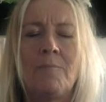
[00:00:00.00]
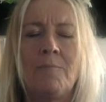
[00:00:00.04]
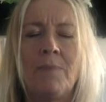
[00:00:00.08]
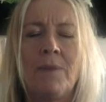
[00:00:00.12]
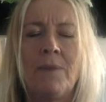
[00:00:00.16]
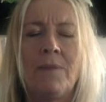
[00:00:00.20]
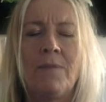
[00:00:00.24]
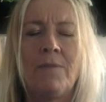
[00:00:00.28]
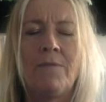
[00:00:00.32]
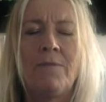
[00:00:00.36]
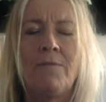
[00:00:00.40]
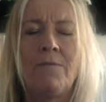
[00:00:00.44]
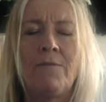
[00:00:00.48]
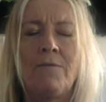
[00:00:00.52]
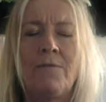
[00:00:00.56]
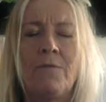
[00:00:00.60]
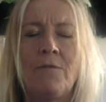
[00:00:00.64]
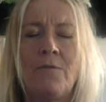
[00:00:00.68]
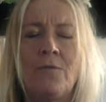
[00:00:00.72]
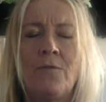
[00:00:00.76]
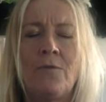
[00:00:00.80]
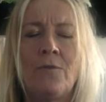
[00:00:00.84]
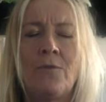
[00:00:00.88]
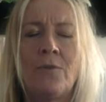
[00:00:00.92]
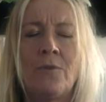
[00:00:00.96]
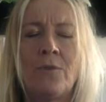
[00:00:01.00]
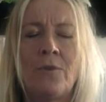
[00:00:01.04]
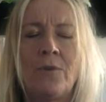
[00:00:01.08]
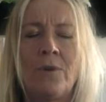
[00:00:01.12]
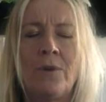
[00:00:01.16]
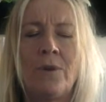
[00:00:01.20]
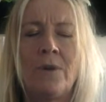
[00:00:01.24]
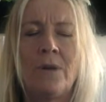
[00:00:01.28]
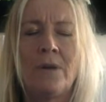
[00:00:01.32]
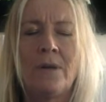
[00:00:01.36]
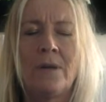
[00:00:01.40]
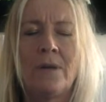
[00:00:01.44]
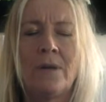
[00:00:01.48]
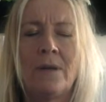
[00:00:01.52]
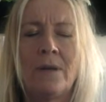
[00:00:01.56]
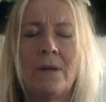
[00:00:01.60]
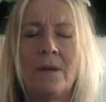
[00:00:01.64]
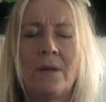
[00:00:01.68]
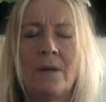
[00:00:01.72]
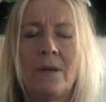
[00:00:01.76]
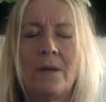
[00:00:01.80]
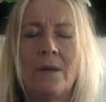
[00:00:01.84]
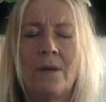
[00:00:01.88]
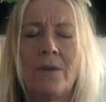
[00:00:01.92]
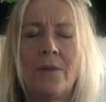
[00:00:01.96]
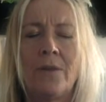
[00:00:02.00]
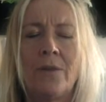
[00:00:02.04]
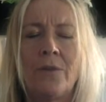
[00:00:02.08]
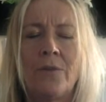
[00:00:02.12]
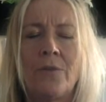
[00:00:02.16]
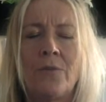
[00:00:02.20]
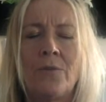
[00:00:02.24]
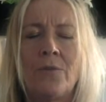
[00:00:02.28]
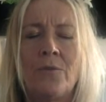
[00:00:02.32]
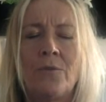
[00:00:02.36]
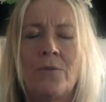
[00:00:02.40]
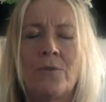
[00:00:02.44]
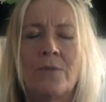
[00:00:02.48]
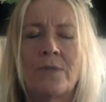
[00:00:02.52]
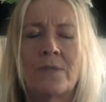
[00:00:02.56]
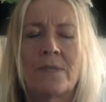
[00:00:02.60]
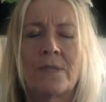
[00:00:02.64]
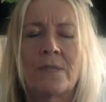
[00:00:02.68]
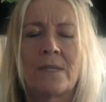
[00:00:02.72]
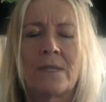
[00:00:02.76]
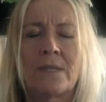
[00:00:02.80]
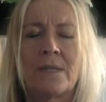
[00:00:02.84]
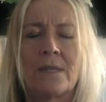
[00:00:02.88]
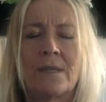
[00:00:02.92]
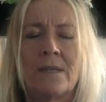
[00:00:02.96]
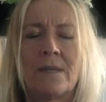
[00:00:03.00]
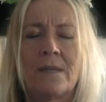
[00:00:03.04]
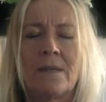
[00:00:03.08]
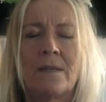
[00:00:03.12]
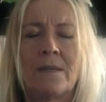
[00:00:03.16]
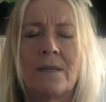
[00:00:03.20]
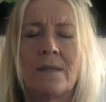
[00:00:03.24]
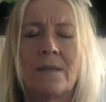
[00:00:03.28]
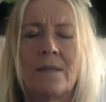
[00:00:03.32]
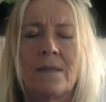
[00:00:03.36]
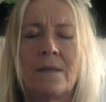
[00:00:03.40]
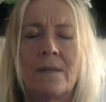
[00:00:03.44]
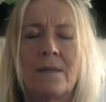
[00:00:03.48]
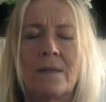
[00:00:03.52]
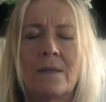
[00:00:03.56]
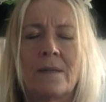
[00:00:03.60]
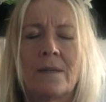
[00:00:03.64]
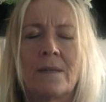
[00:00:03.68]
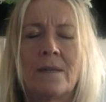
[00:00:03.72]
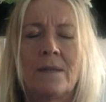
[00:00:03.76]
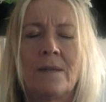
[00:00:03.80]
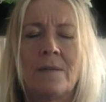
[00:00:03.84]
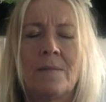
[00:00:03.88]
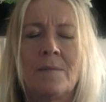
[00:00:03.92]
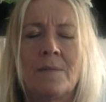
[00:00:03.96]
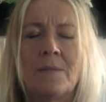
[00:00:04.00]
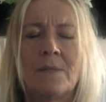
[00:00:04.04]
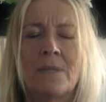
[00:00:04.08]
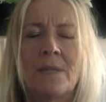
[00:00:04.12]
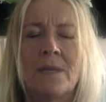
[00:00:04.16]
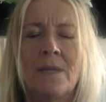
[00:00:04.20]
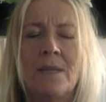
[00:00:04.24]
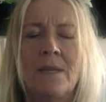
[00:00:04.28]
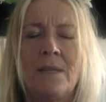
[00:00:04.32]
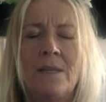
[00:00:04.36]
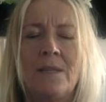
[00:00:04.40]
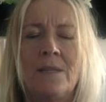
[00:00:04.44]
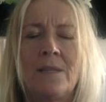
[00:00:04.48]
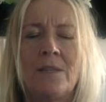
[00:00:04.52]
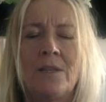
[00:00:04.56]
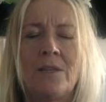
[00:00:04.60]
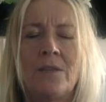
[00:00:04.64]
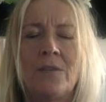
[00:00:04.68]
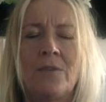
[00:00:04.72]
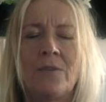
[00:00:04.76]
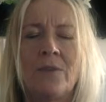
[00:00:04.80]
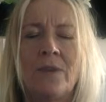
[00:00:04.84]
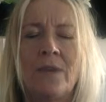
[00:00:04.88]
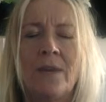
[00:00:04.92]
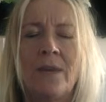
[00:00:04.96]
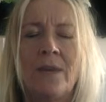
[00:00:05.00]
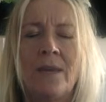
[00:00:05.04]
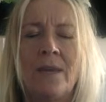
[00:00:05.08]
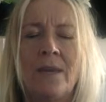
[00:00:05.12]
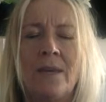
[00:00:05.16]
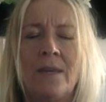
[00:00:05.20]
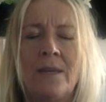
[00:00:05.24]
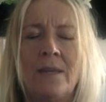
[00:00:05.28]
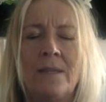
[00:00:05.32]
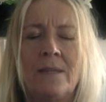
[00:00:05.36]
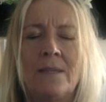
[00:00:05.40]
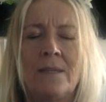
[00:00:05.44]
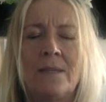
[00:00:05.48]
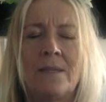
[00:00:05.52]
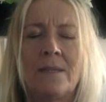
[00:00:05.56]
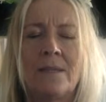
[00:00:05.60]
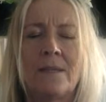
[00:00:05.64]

before a thought comes into your head.